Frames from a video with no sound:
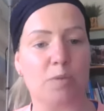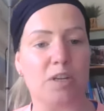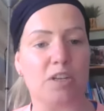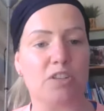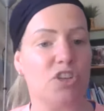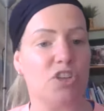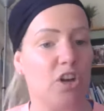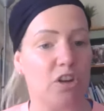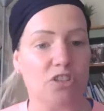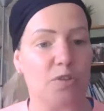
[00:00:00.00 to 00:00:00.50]

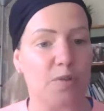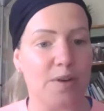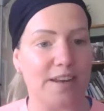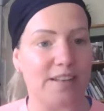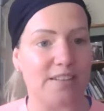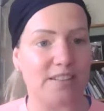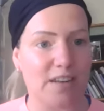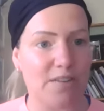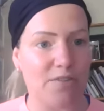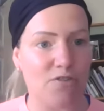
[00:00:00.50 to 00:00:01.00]
because you're not doing
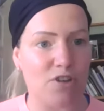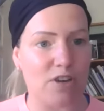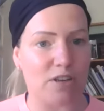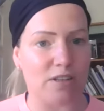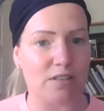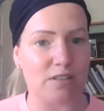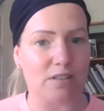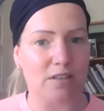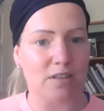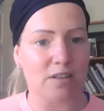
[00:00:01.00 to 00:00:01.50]
any
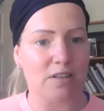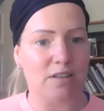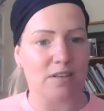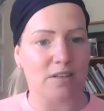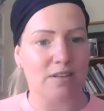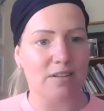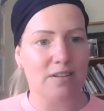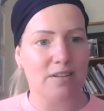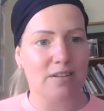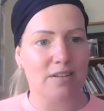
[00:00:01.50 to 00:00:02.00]
deliveries
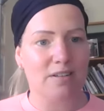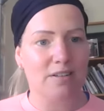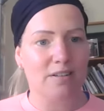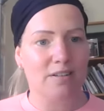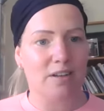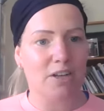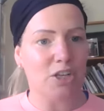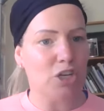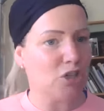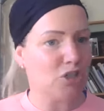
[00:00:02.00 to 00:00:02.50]

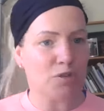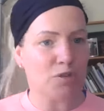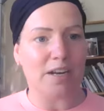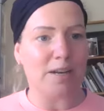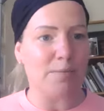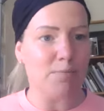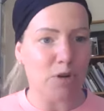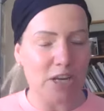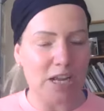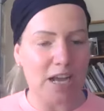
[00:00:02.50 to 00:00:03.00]
and you're not doing
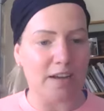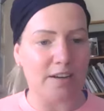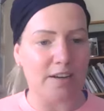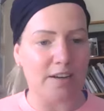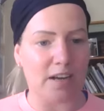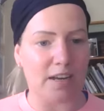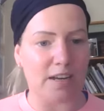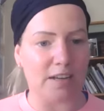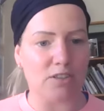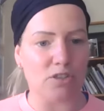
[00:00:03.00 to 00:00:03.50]
any money
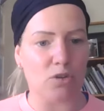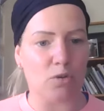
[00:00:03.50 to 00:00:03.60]
handling.